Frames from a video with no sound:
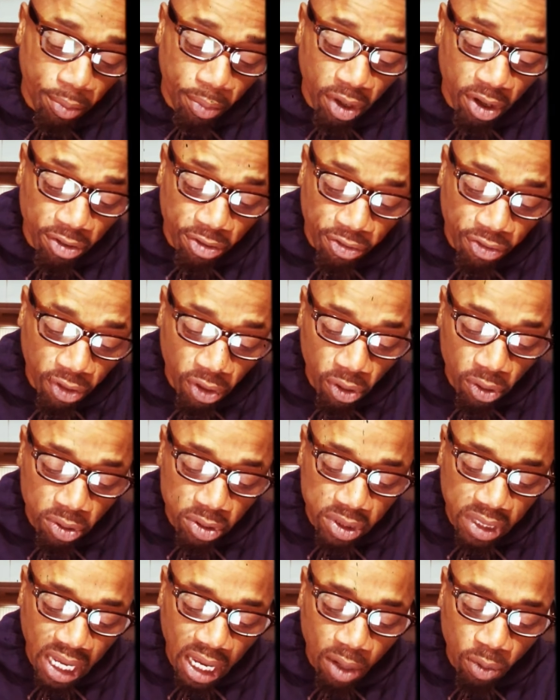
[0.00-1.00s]
But
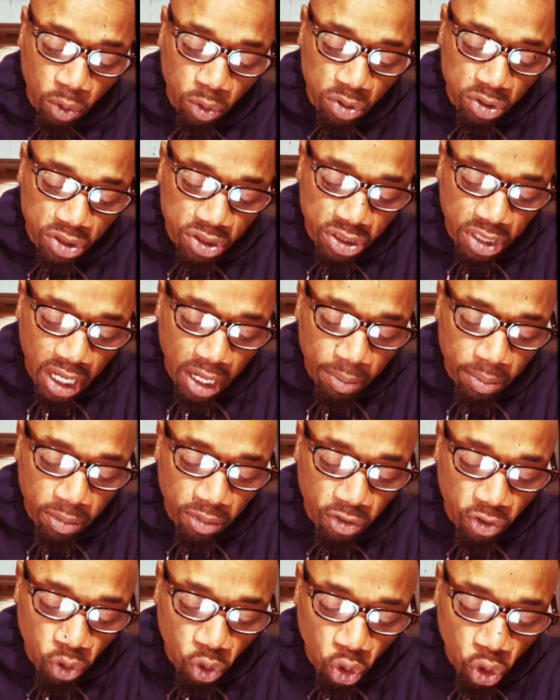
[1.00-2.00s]
first I will
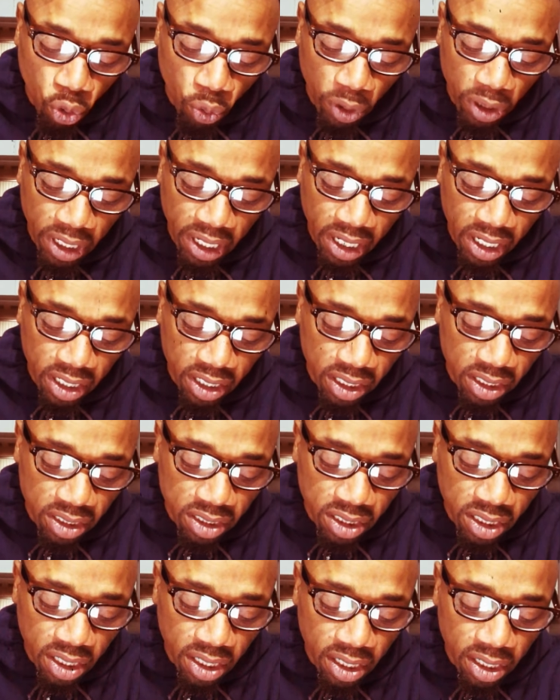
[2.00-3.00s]
step forward and
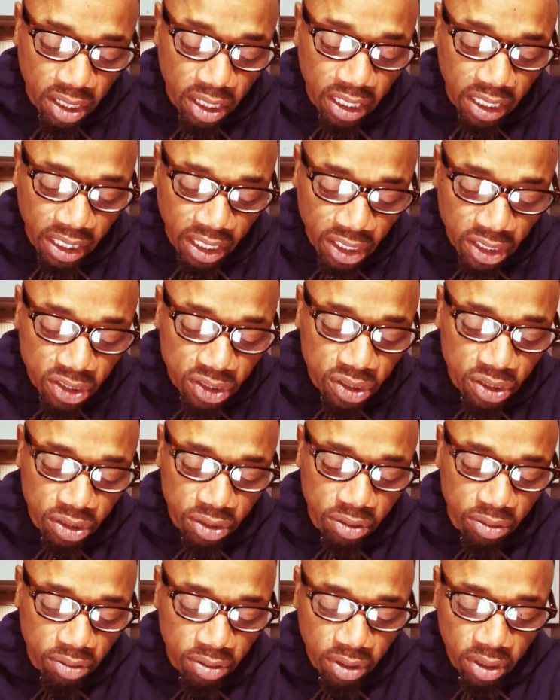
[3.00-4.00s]
contend
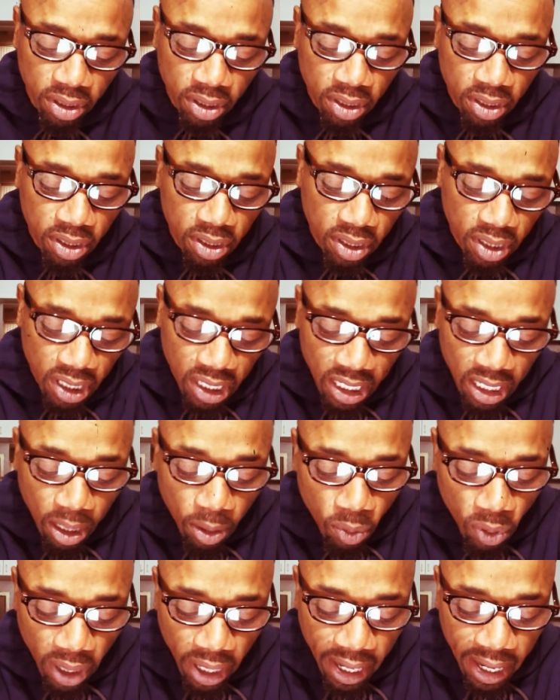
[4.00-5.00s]
against you and
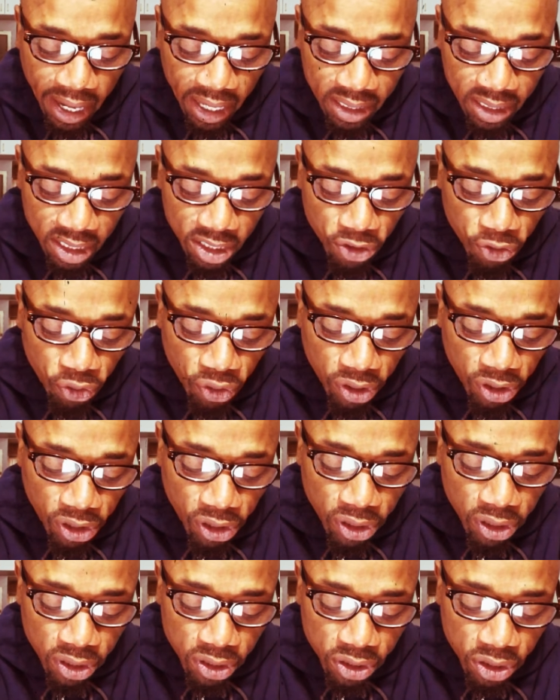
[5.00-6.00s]
I will act as a
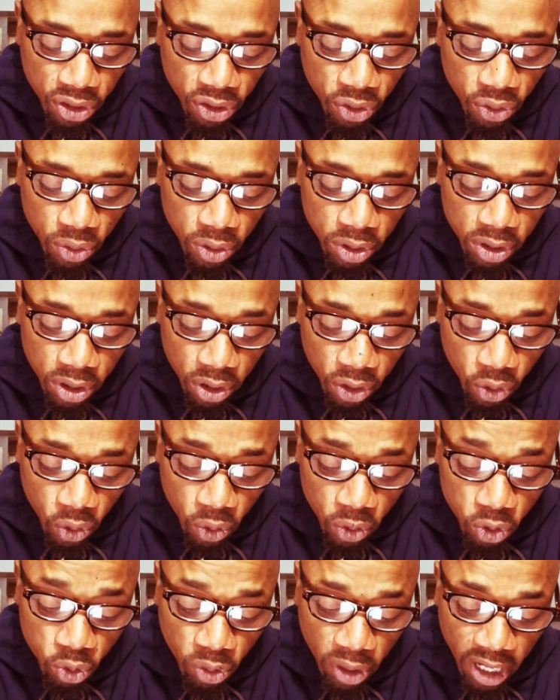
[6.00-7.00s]
relentless accuser of
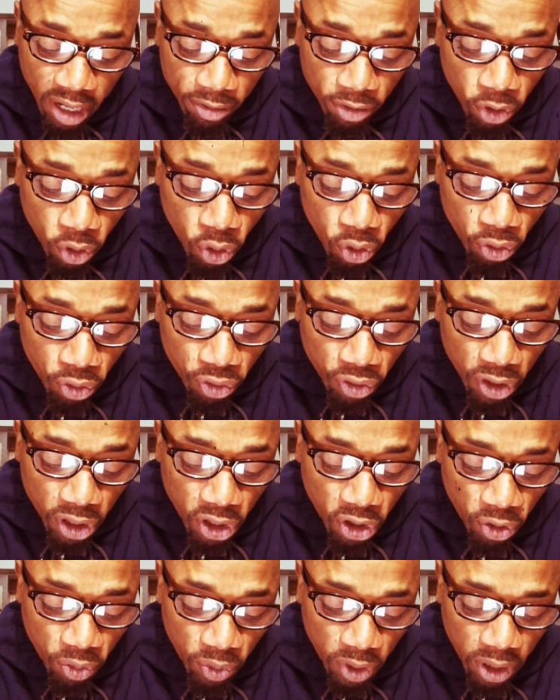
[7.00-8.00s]
those who have no
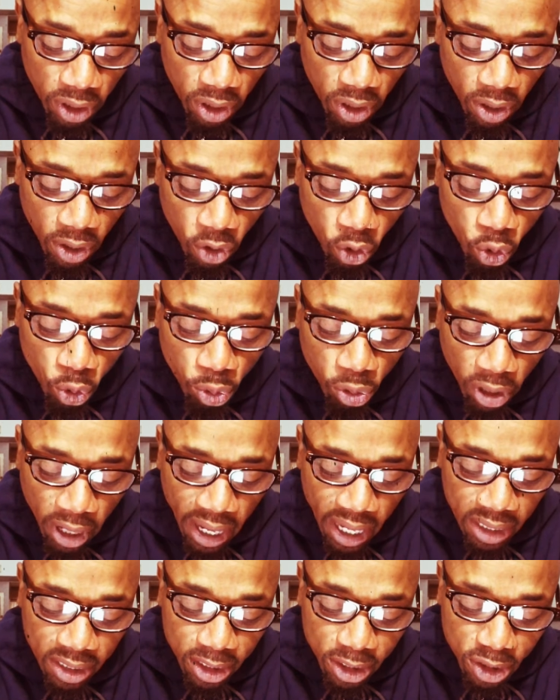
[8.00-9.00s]
fear of me, who
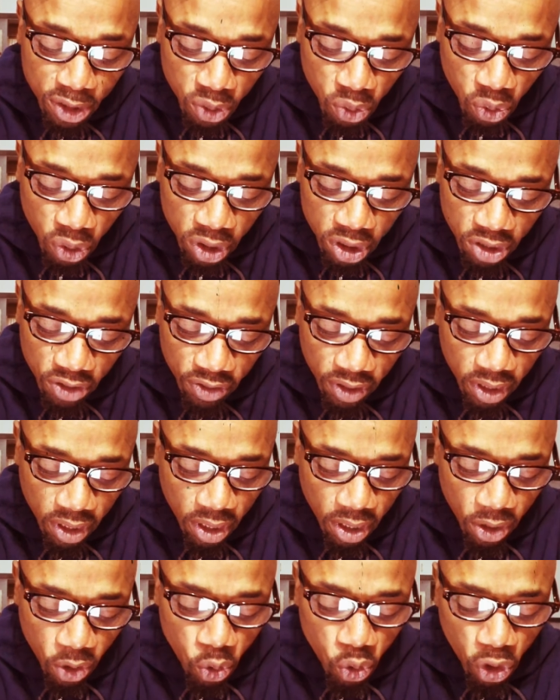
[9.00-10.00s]
practice sorcery,
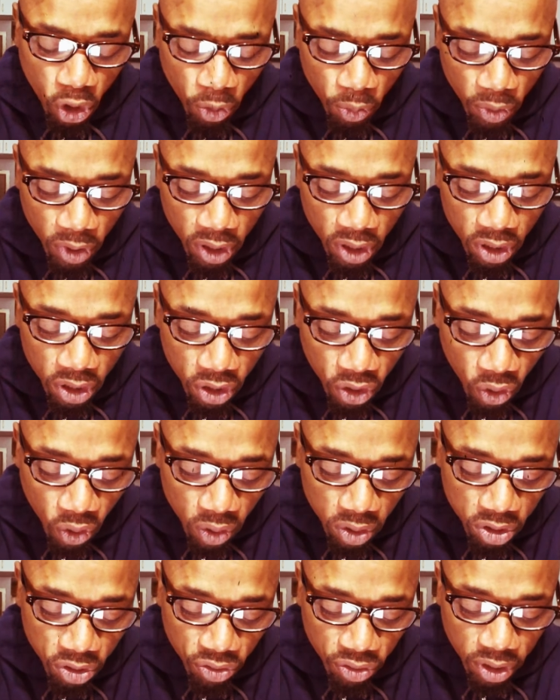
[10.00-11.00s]
who commit
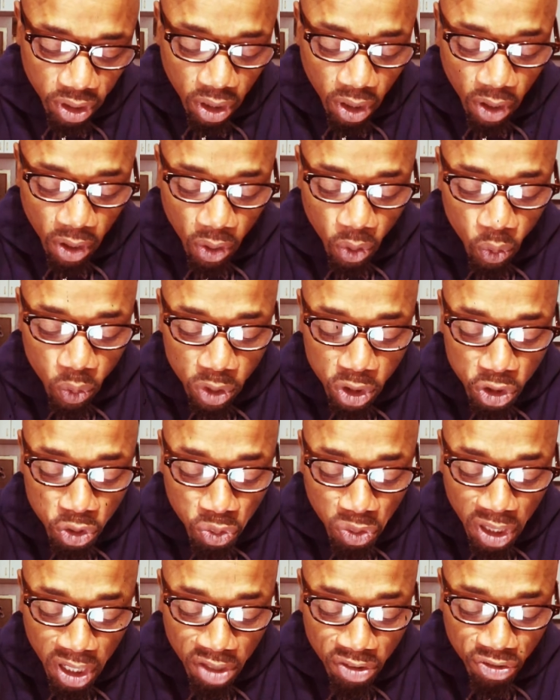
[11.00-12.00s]
adultery, who
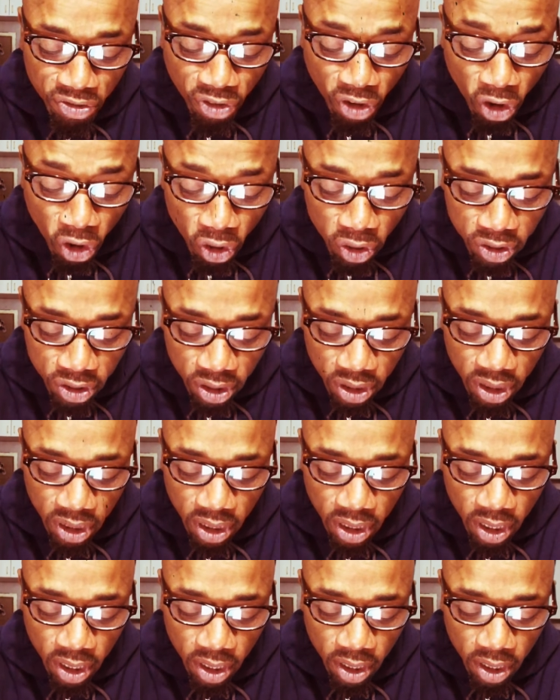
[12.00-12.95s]
swear falsely,